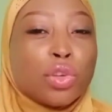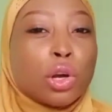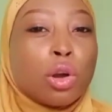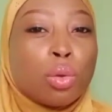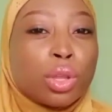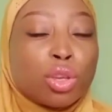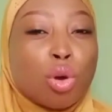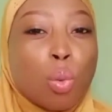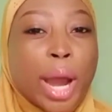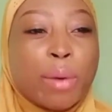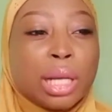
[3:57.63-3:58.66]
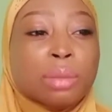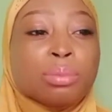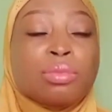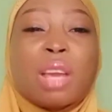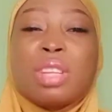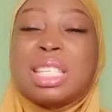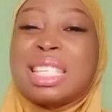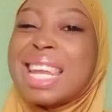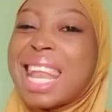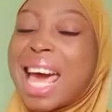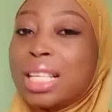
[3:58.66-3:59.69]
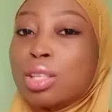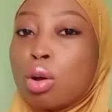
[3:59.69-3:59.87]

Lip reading: clothing you're wearing. If it's a light color